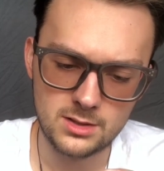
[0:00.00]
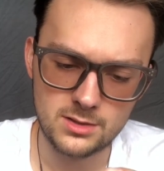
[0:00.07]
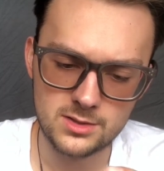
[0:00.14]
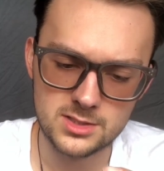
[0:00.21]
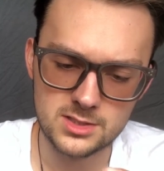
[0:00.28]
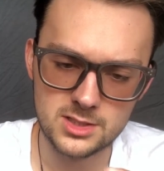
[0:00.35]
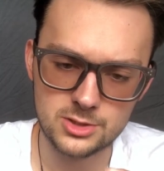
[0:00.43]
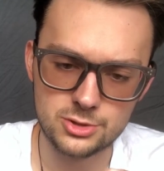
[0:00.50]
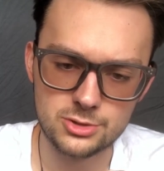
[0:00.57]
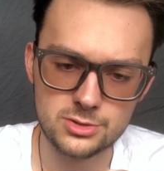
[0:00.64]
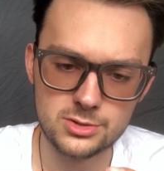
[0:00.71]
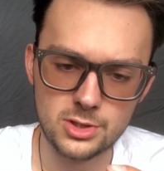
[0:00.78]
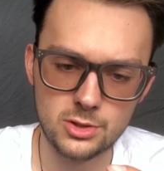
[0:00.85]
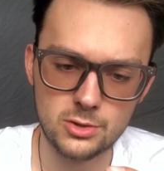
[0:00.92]
The
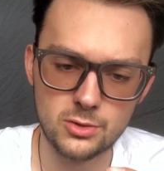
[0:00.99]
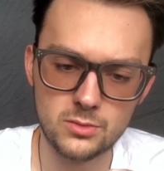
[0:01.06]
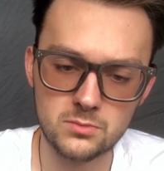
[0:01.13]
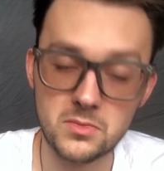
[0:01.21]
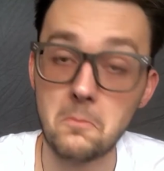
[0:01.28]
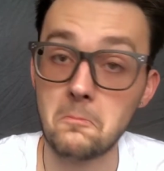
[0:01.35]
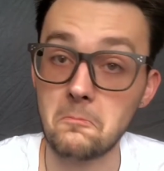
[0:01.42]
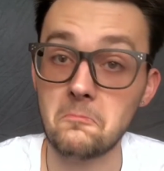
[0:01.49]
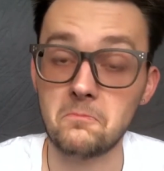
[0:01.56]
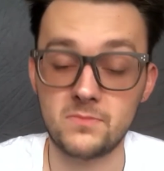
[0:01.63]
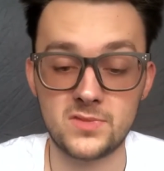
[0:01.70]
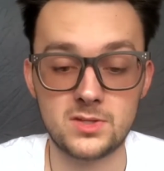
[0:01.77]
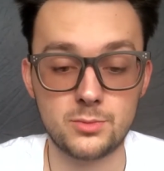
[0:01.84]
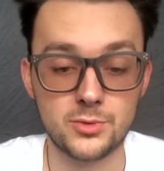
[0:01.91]
Stitcher's Tome.
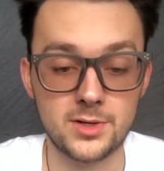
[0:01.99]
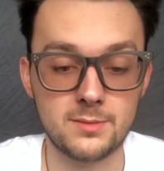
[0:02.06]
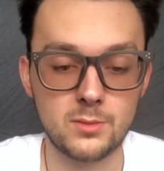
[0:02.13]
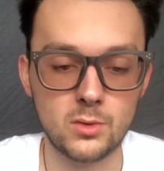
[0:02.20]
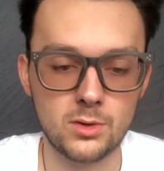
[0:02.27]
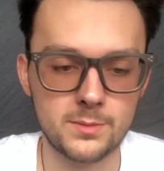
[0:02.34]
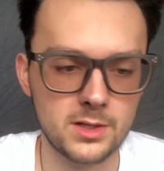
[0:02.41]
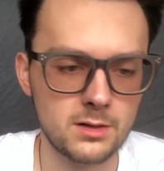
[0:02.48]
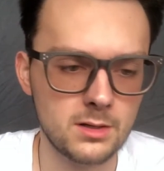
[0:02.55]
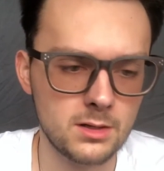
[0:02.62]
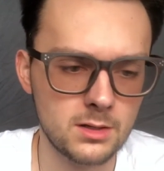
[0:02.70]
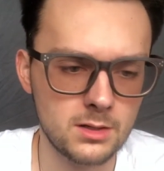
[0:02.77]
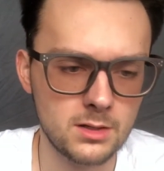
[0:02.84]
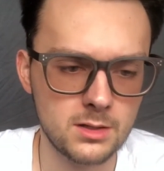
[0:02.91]
That's pretty morbid.
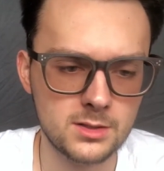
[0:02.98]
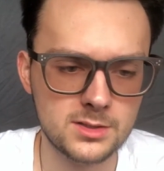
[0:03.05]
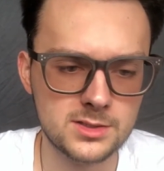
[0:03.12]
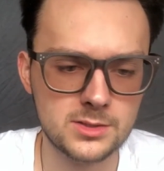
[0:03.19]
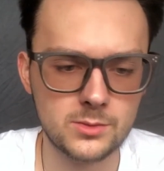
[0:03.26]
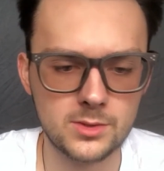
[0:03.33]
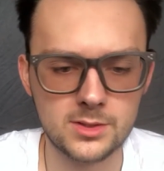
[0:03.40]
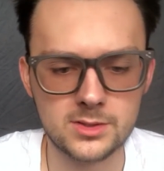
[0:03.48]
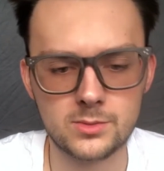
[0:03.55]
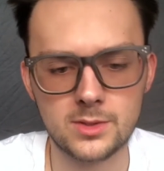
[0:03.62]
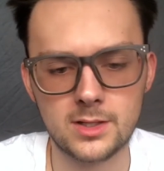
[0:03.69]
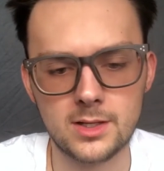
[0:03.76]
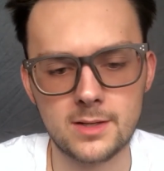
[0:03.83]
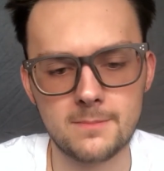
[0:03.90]
Let's see what else
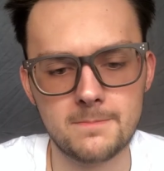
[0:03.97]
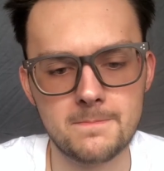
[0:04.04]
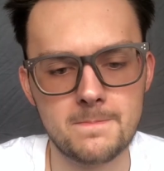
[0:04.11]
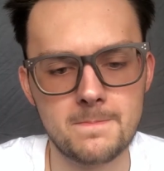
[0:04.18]
we got.